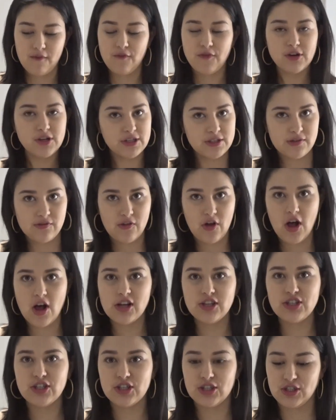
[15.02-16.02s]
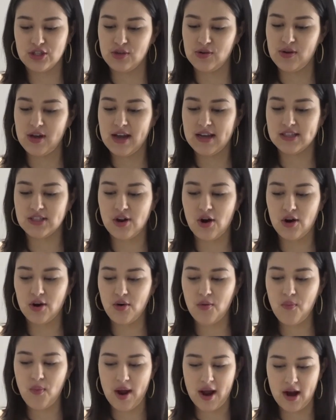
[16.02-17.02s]
First of all, just so you guys
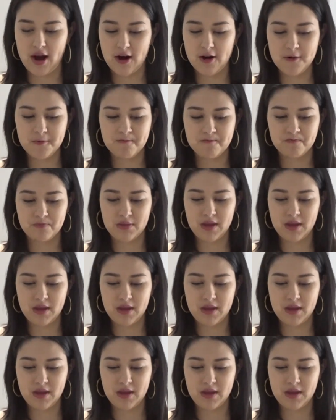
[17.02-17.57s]
are aware,